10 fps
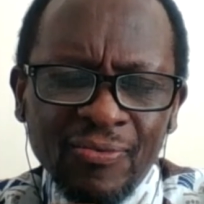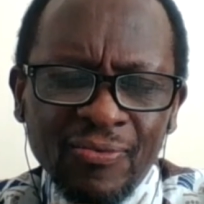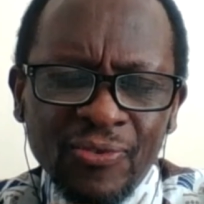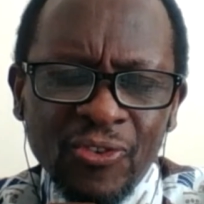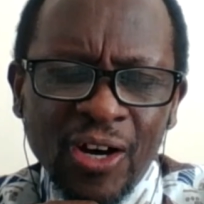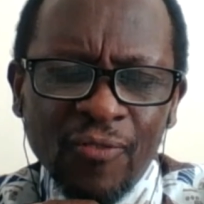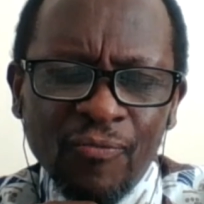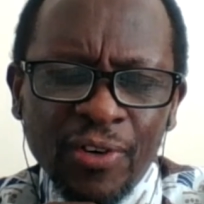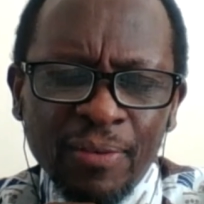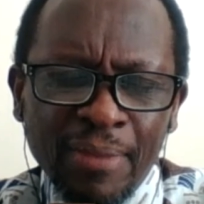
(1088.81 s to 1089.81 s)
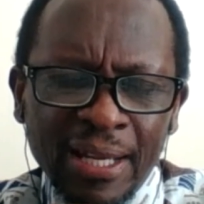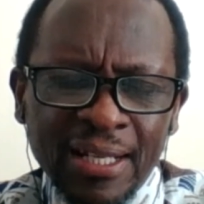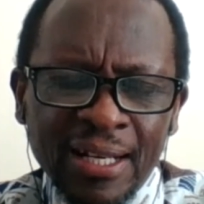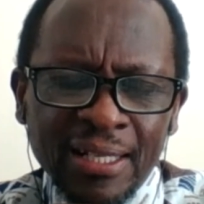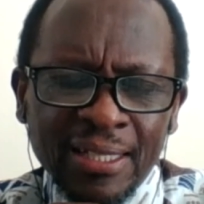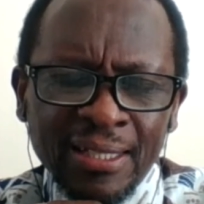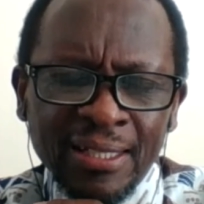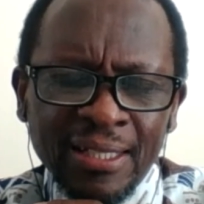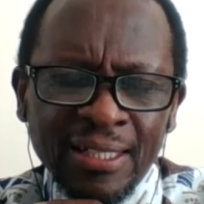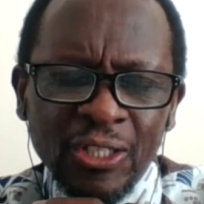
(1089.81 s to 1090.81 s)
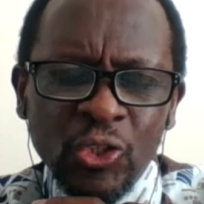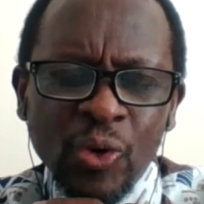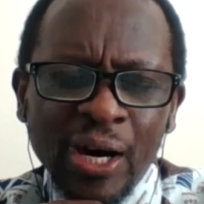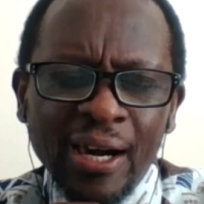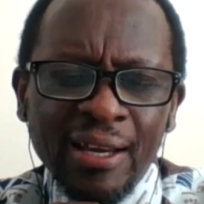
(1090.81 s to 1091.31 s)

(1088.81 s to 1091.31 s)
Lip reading: you have reminded us, you are